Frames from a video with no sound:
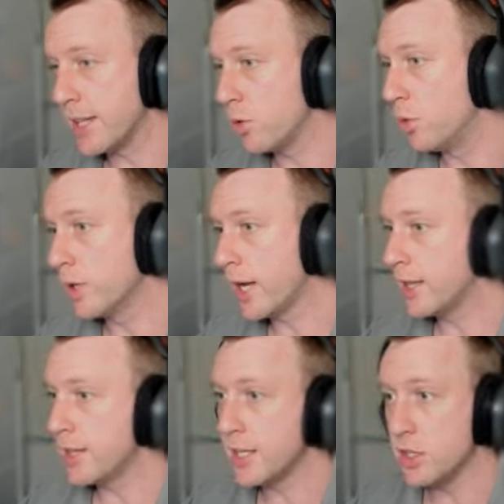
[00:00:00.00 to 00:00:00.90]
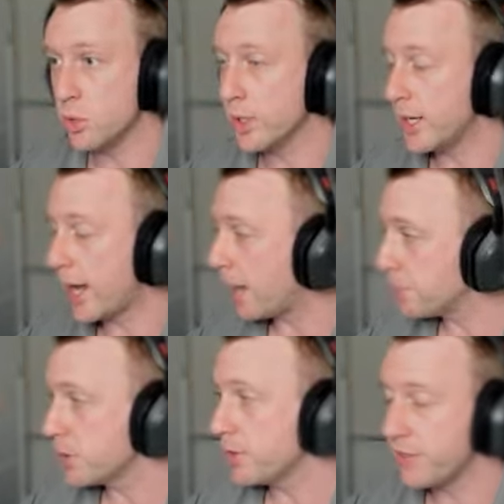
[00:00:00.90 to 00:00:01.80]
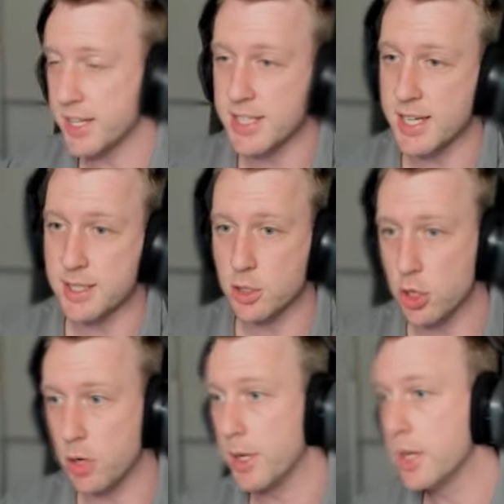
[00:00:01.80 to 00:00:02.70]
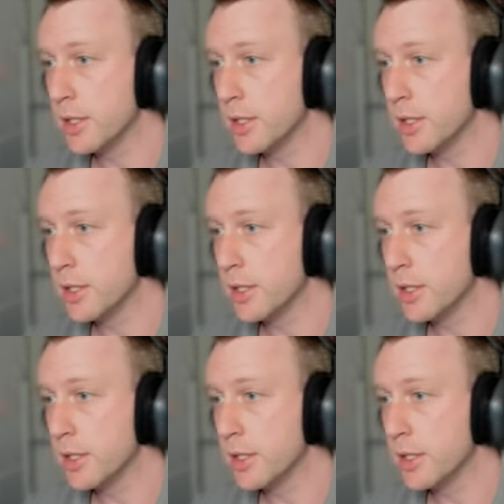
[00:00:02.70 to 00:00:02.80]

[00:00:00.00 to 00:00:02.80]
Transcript: Cord, and they do an absolutely fantastic job.